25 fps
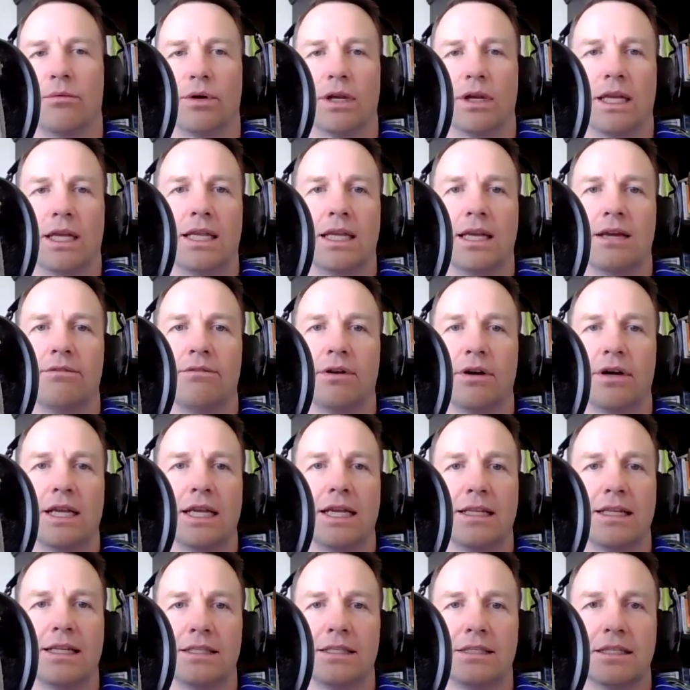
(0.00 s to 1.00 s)
uh, we're getting a
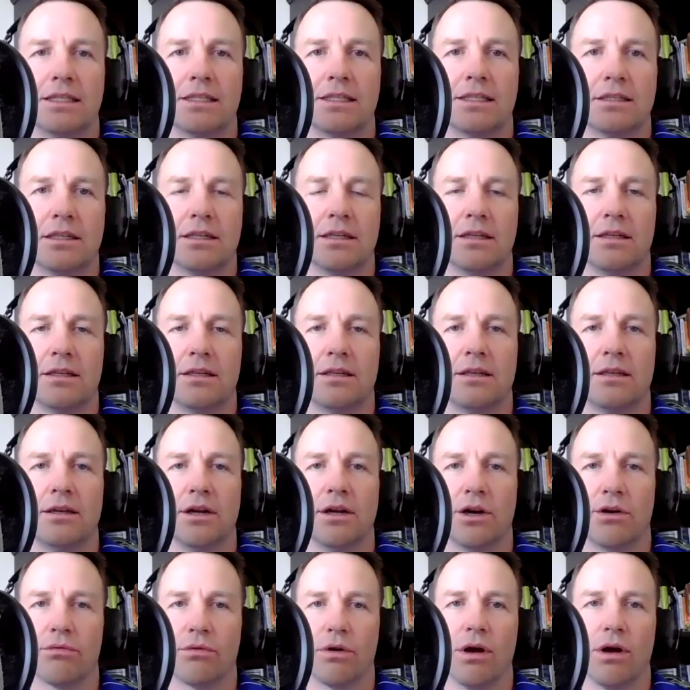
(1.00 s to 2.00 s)
very
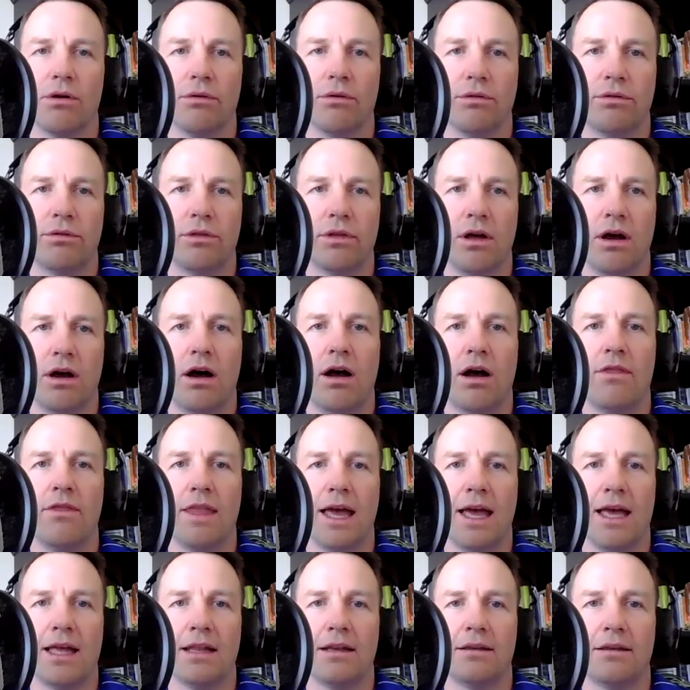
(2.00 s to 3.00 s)
consistent growth
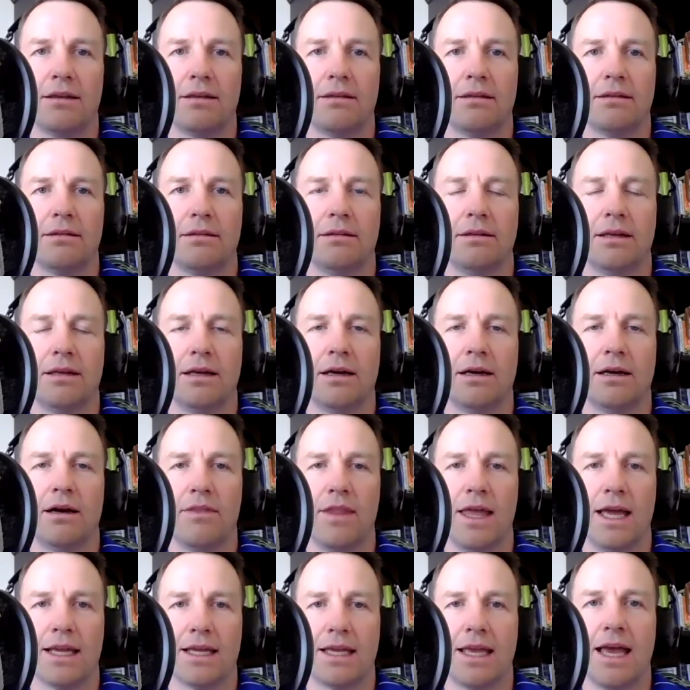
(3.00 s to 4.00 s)
on that uh,
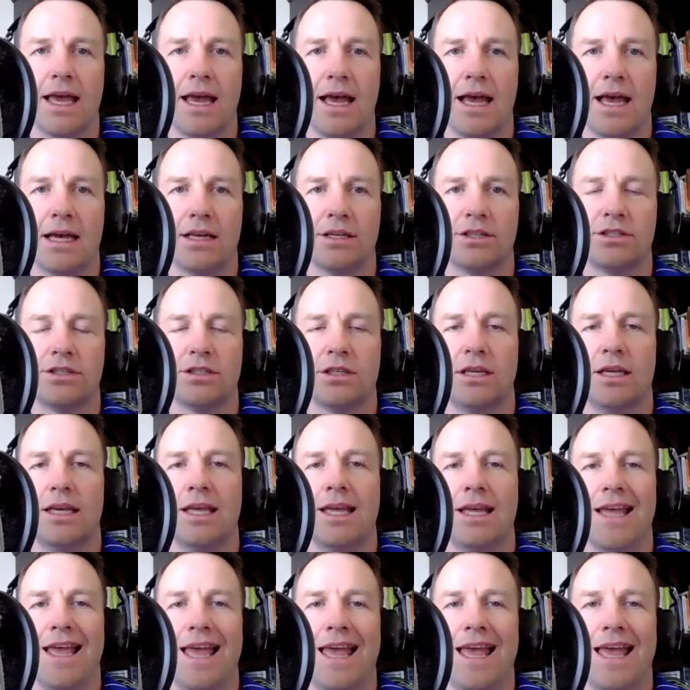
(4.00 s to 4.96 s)
on that cash,